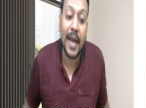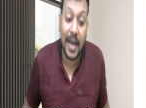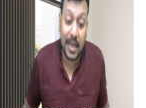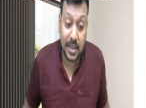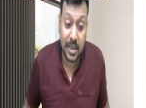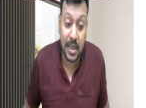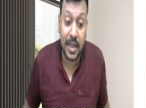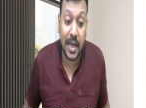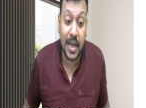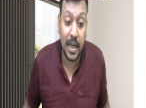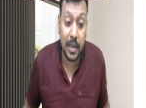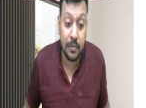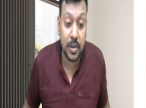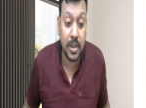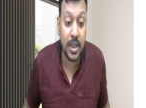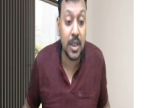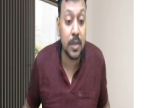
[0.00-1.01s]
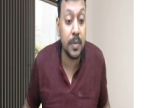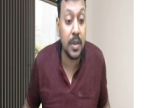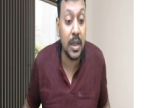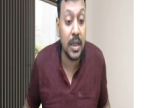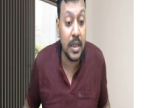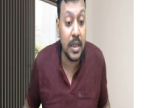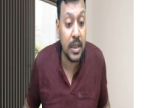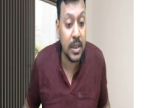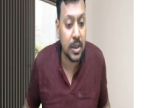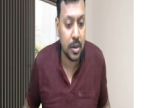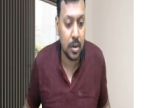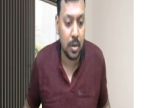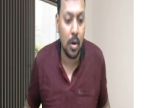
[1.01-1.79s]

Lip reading: asset type which has been leased